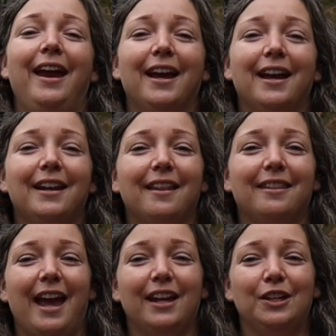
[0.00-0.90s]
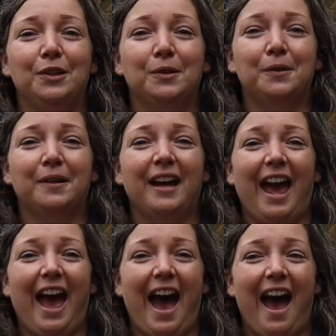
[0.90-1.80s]
and that you
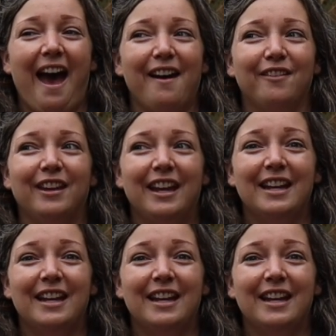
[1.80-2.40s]
have